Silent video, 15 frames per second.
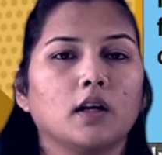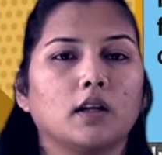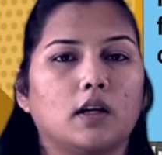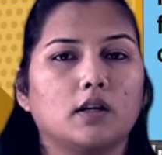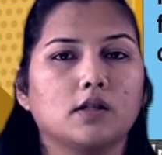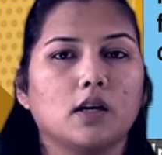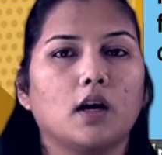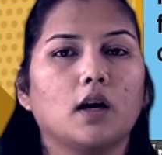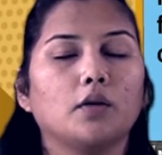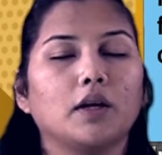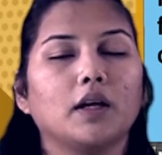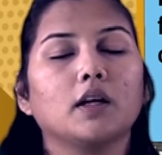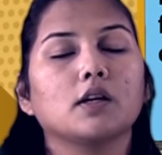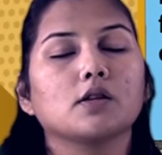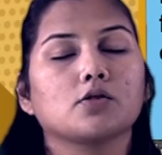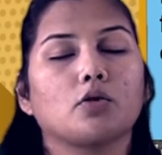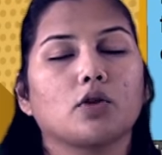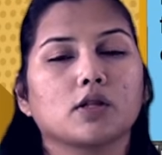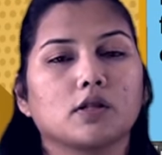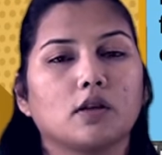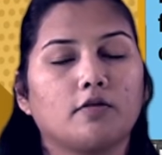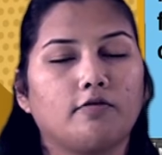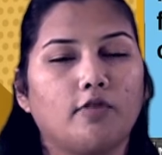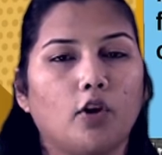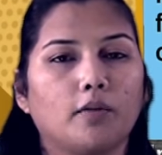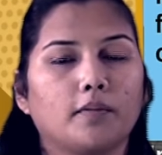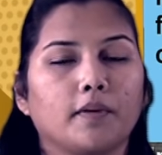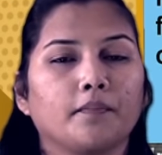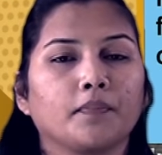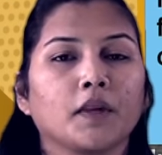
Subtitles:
that is how igneous rocks are formed.